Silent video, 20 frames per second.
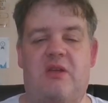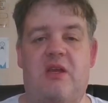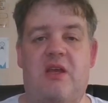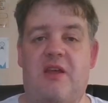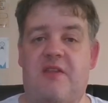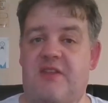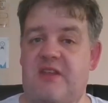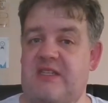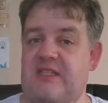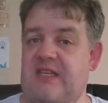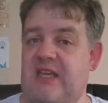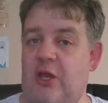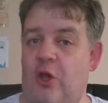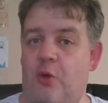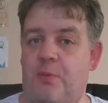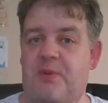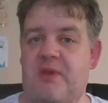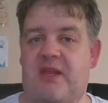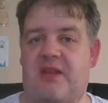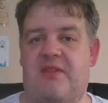This
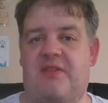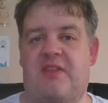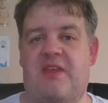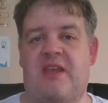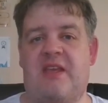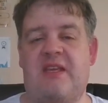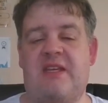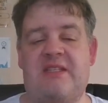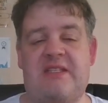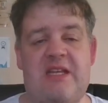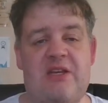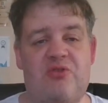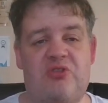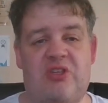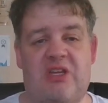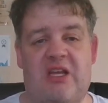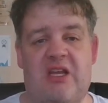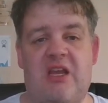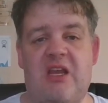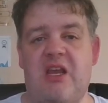Kelpian thing is
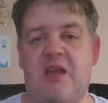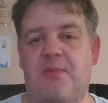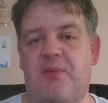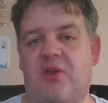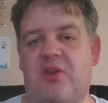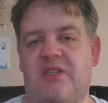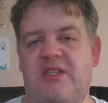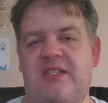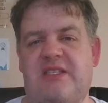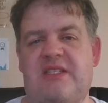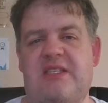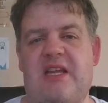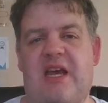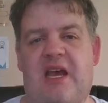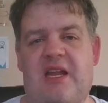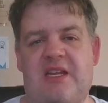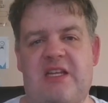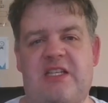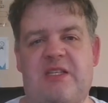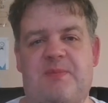interesting because it's an
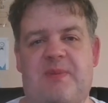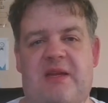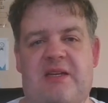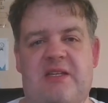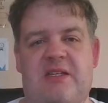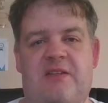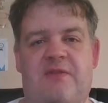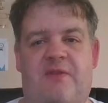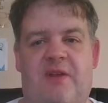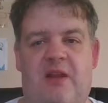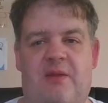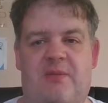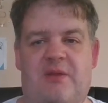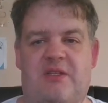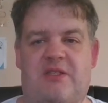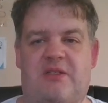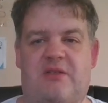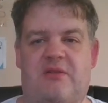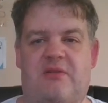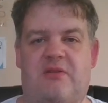unexpected
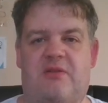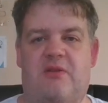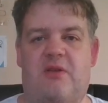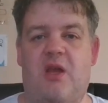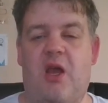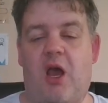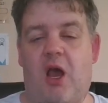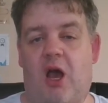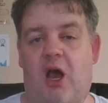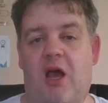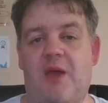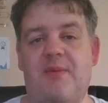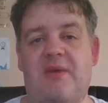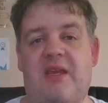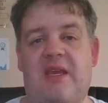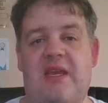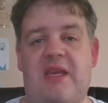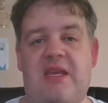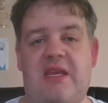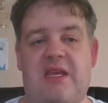development. I'm
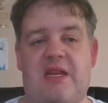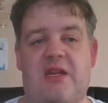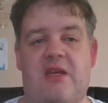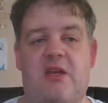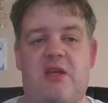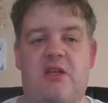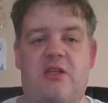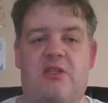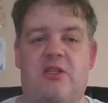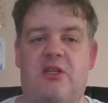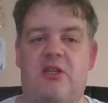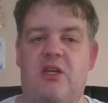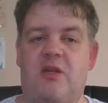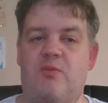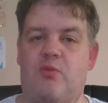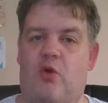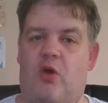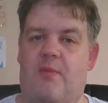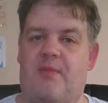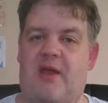keen to learn
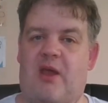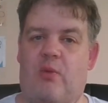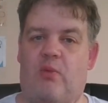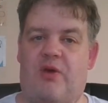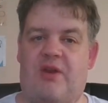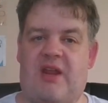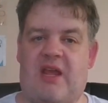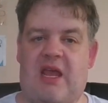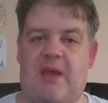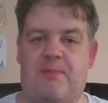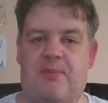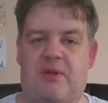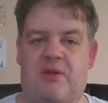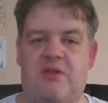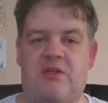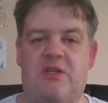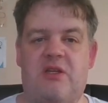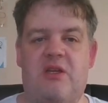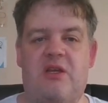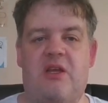more about what
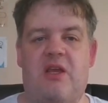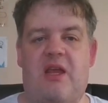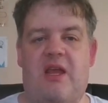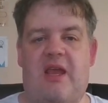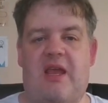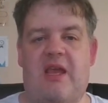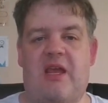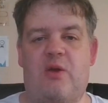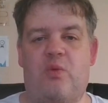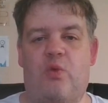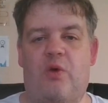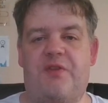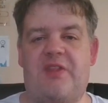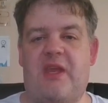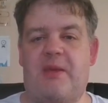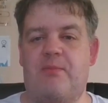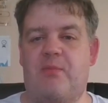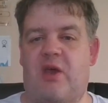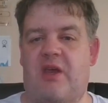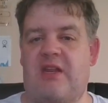happened and what they
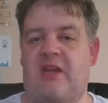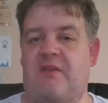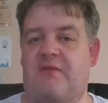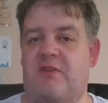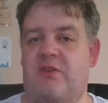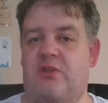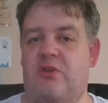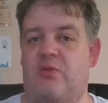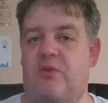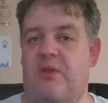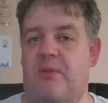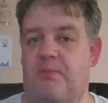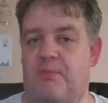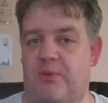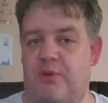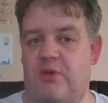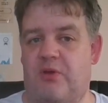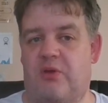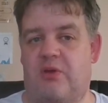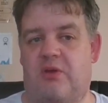might have to do with the
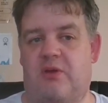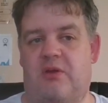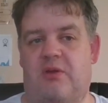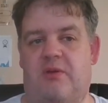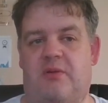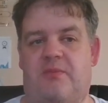burn.